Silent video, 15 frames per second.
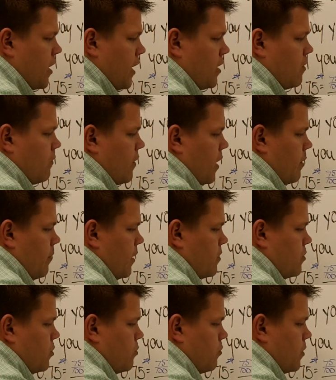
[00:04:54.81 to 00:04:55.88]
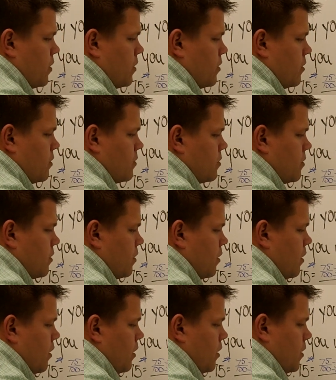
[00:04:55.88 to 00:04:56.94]
8 divided by 2 is
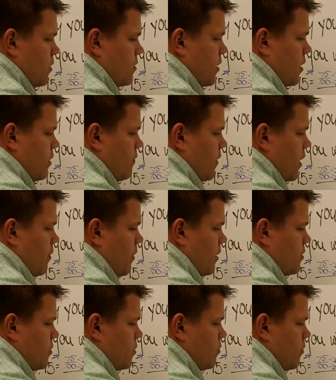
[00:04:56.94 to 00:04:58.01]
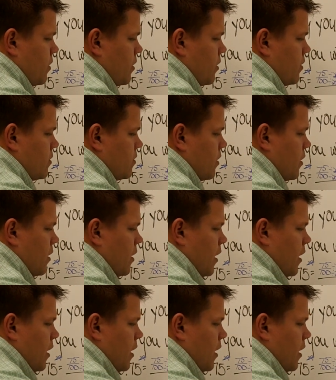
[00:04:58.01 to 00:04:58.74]
10 divided by 2 is,